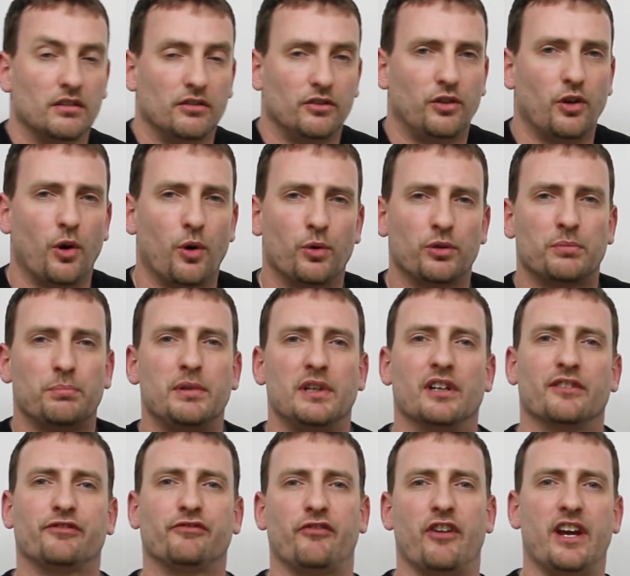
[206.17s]
Don't be
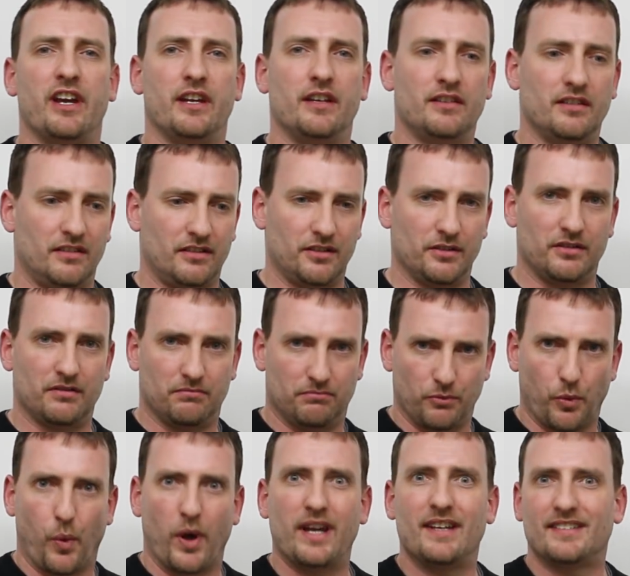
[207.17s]
afraid to
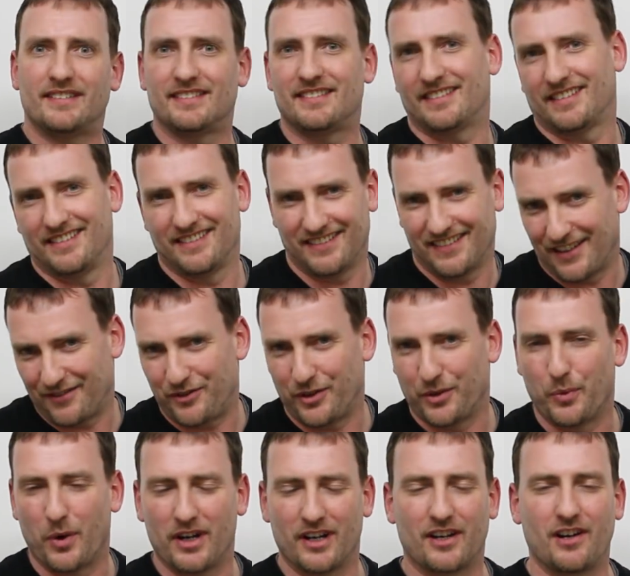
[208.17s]
waste, if you
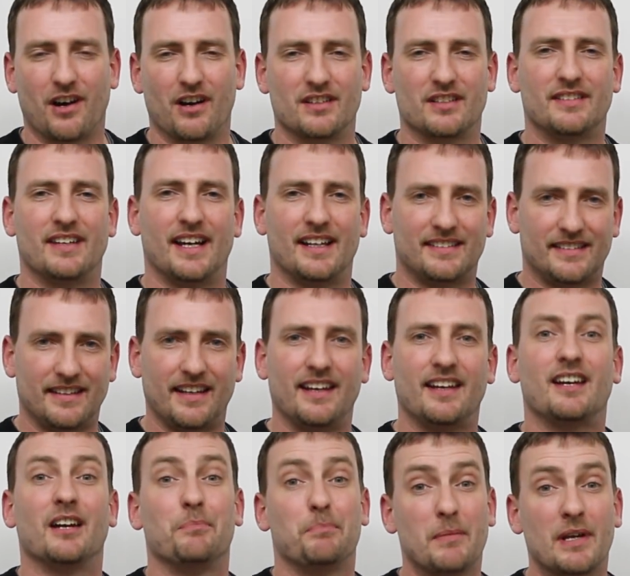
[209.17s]
want to call it that.
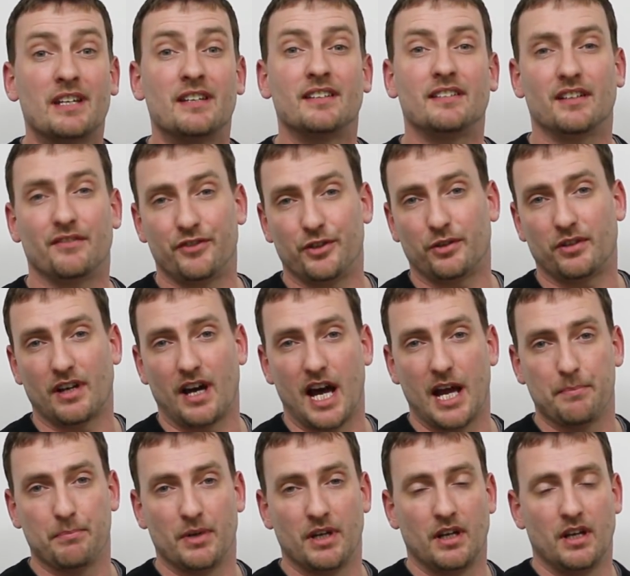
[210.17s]
Take a minute of your
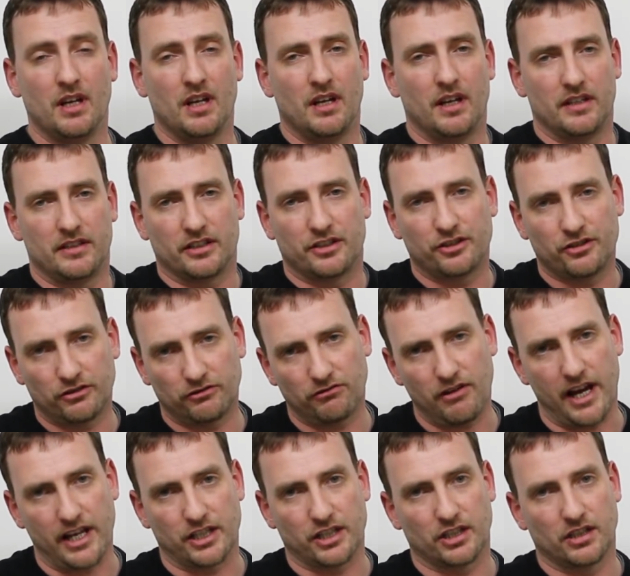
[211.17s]
time, just
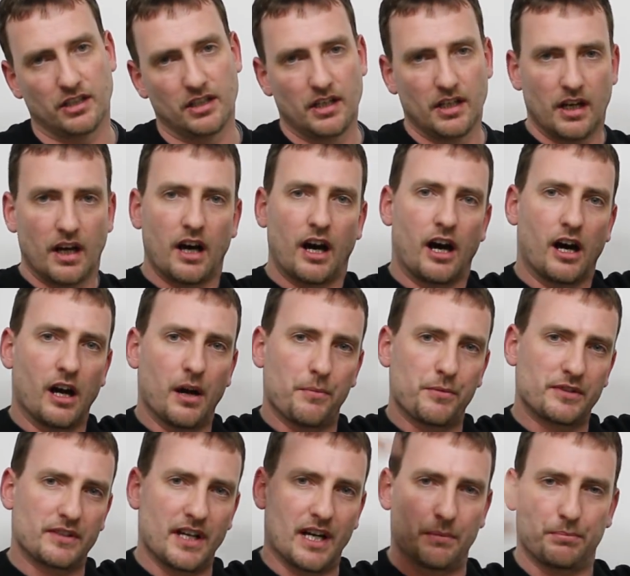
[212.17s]
stretch,
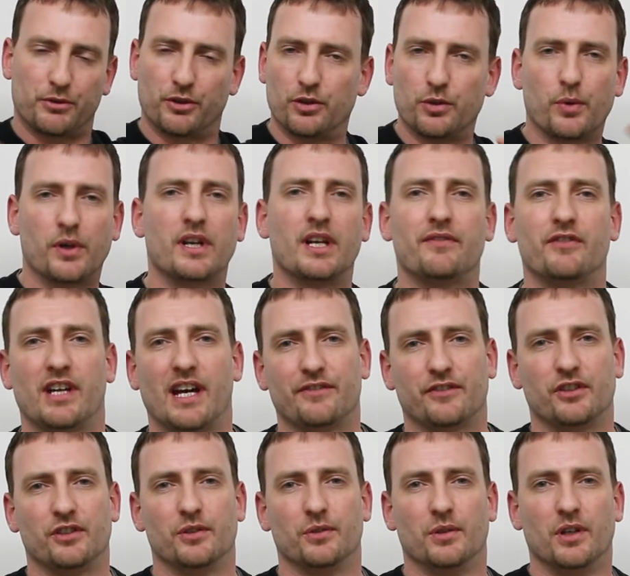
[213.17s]
arms up, do whatever you have
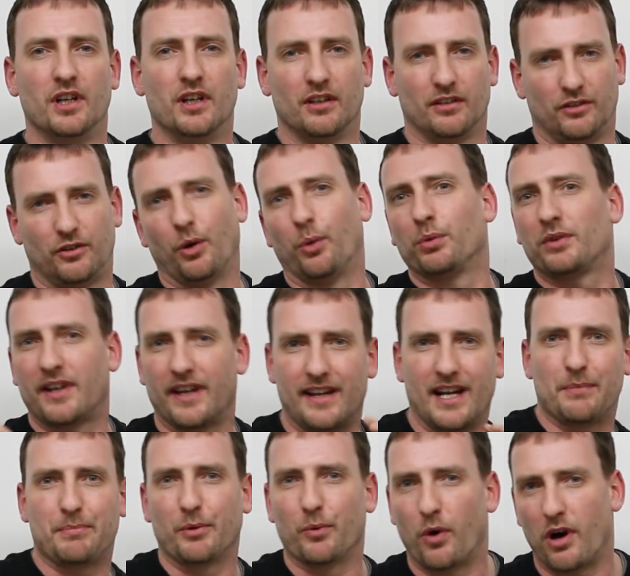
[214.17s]
to do. Don't get
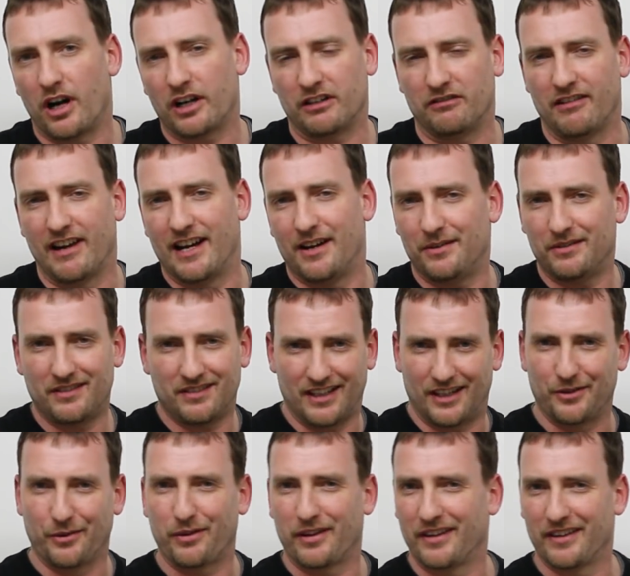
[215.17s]
up and walk around. I
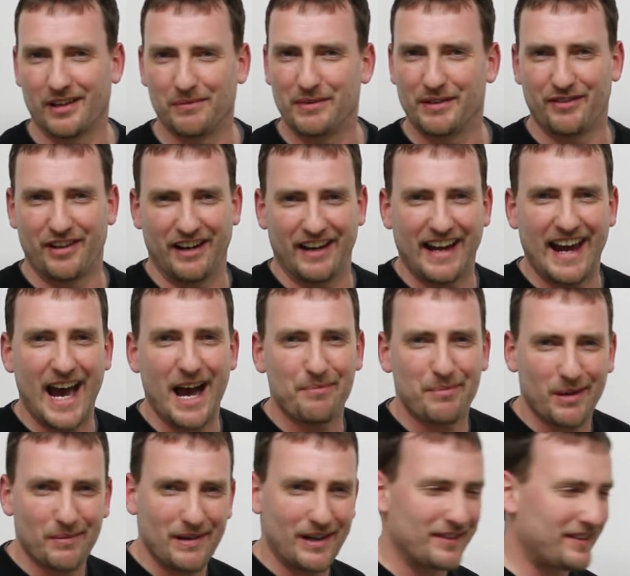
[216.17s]
don't think they'll be very
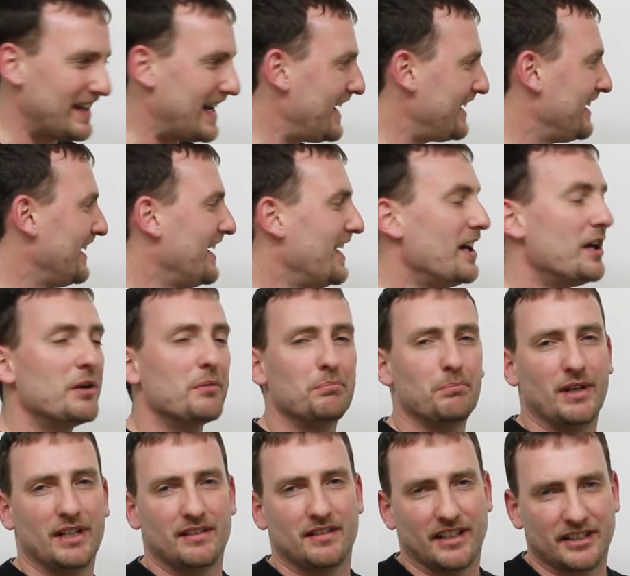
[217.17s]
happy about that,
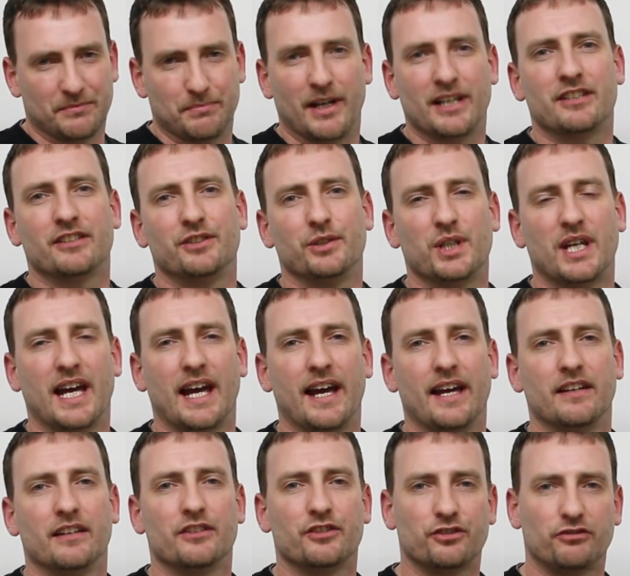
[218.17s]
but as much as you
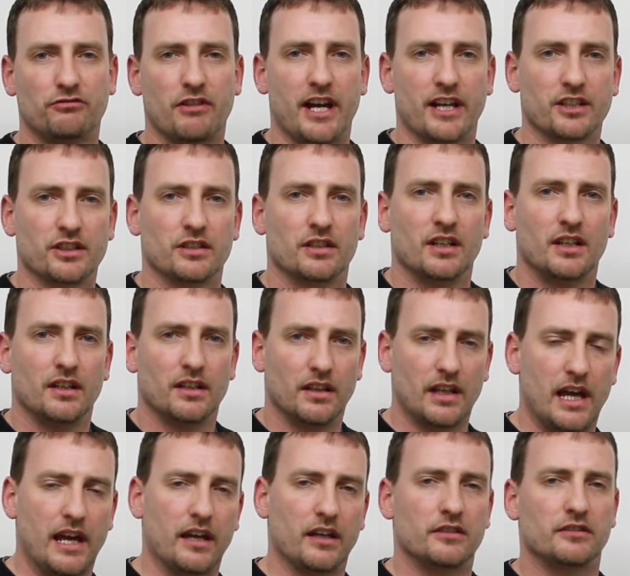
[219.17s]
can, stretch.
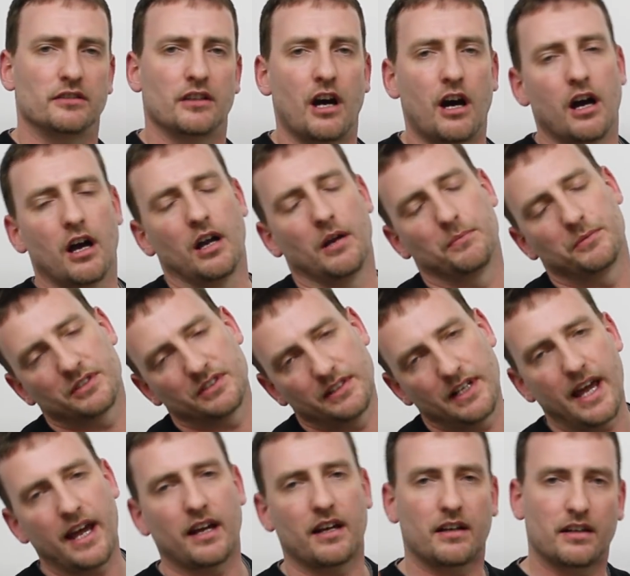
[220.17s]
Legs, arms,
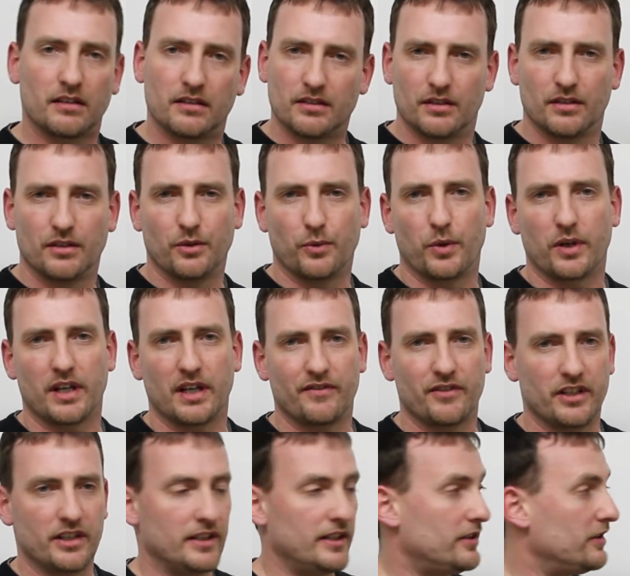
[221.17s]
neck, whatever
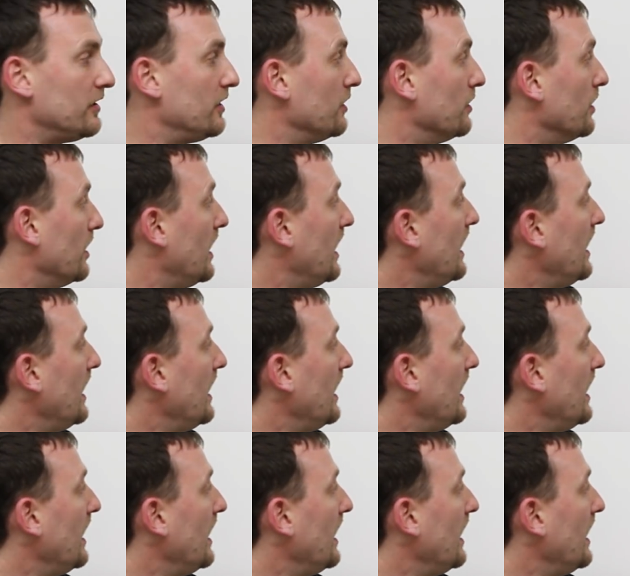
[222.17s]
you need to do.